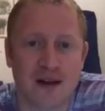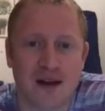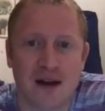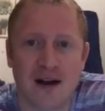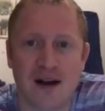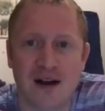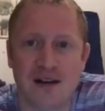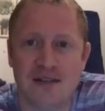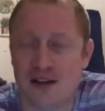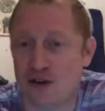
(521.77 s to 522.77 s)

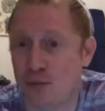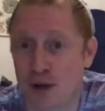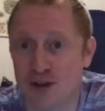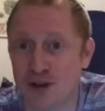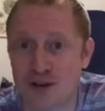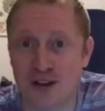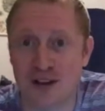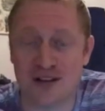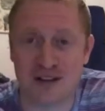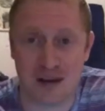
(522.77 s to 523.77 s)
that you build
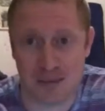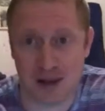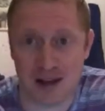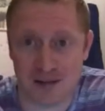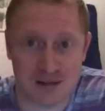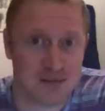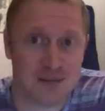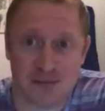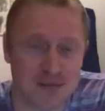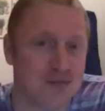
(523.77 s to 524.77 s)
using template
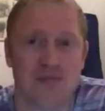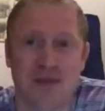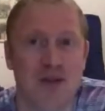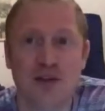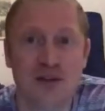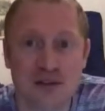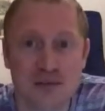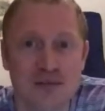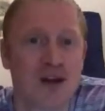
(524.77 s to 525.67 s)
methods.